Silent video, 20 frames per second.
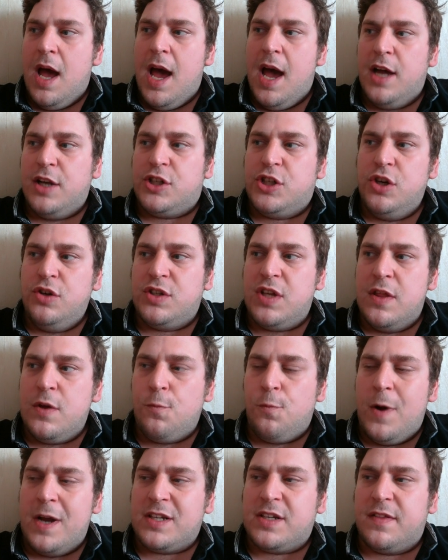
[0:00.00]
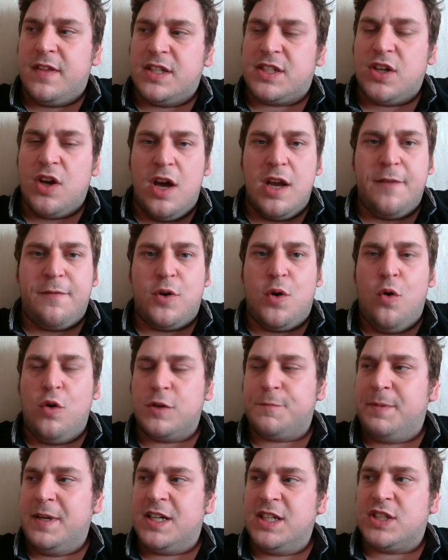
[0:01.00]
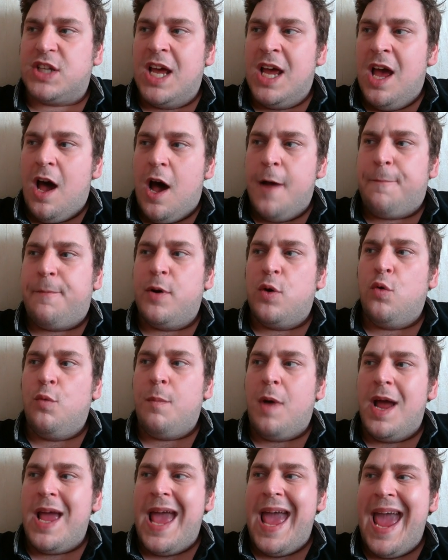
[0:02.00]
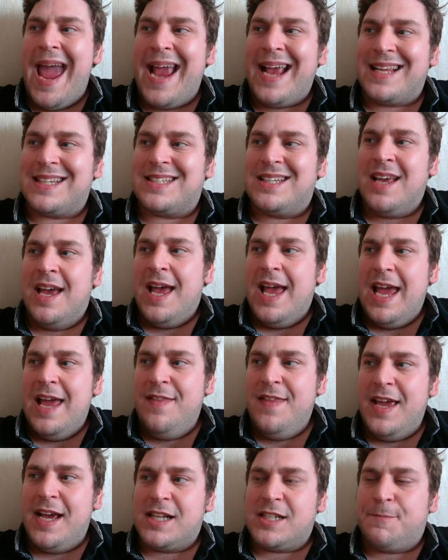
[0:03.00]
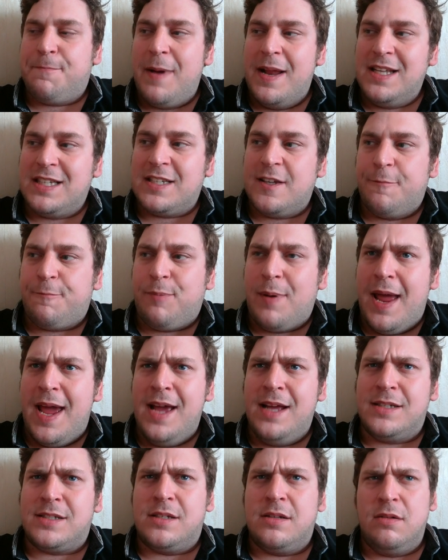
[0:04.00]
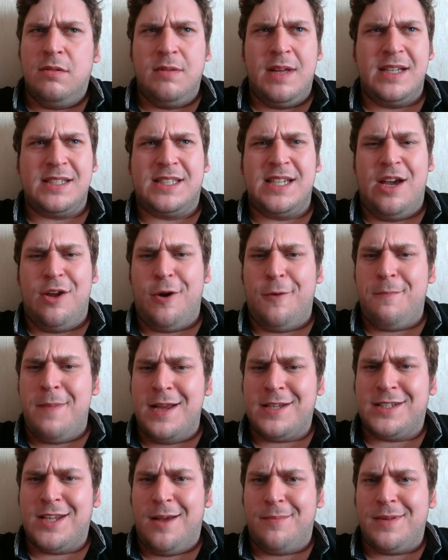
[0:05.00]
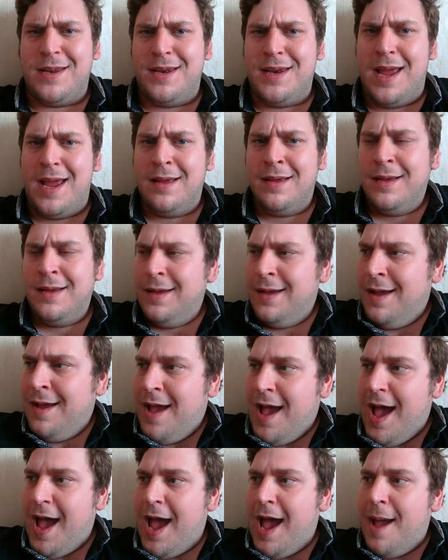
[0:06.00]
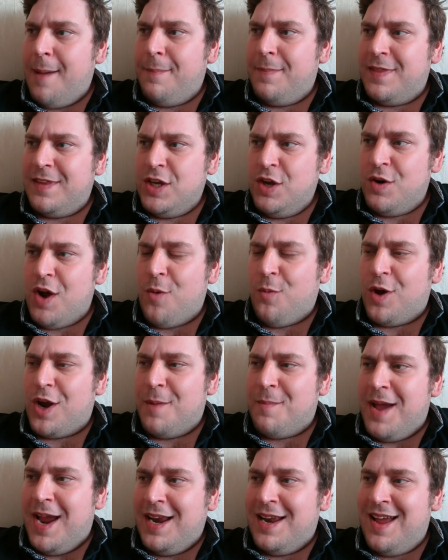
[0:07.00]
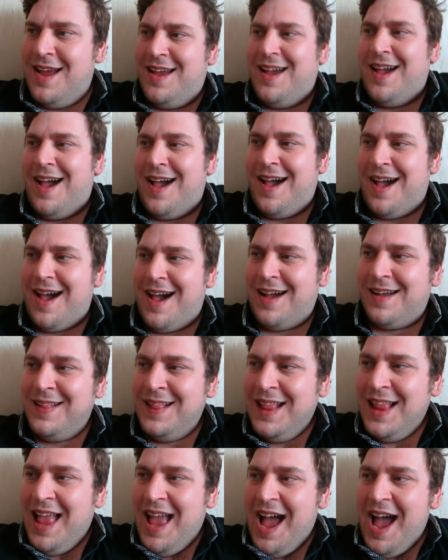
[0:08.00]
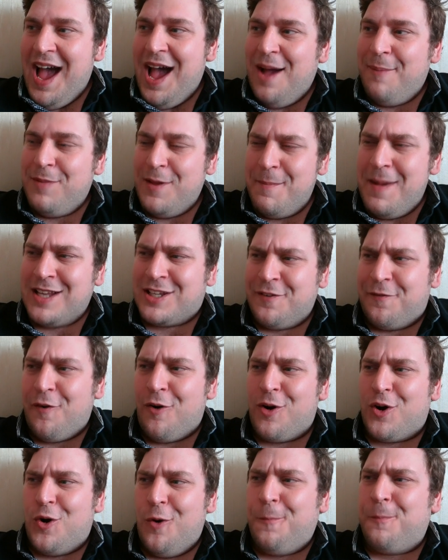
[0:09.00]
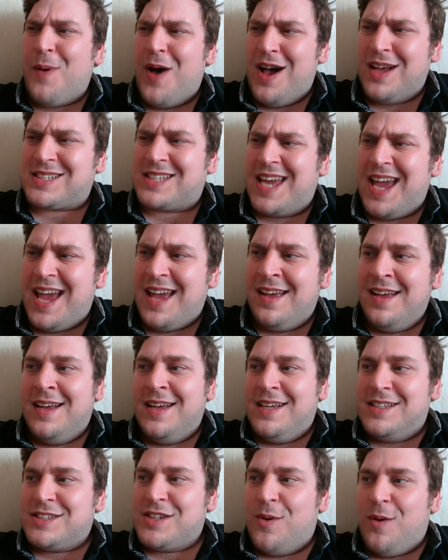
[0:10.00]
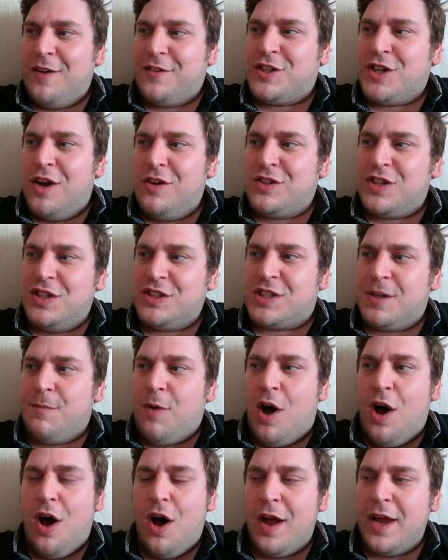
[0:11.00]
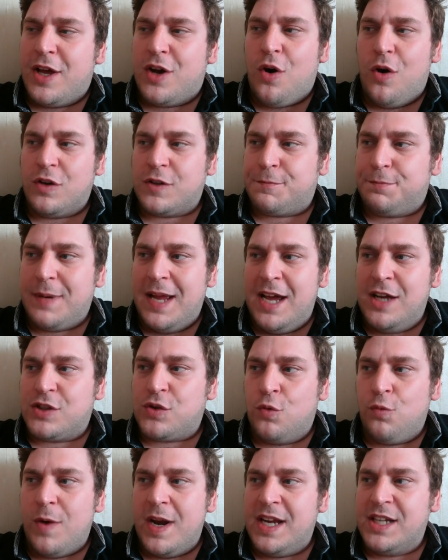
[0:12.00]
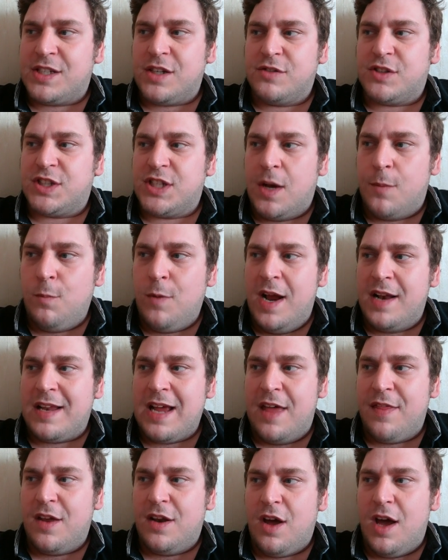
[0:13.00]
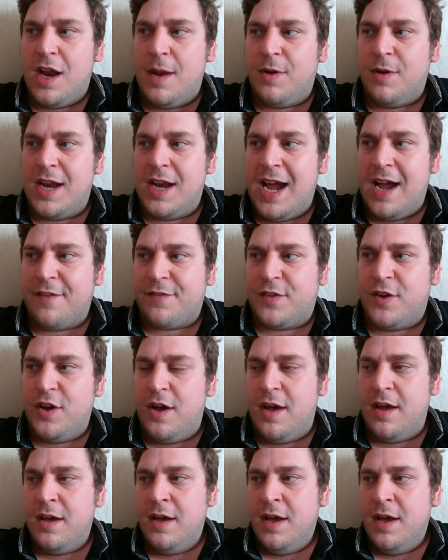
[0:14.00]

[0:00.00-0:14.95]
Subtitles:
choosing the rest of the side, of course, because I put all my eggs in the expensive players. Oh, that sounded messed up, didn't it? You know what I mean. The metaphorical basket. So I've chosen some high-cost players already, so somewhere down the line I'm going to have to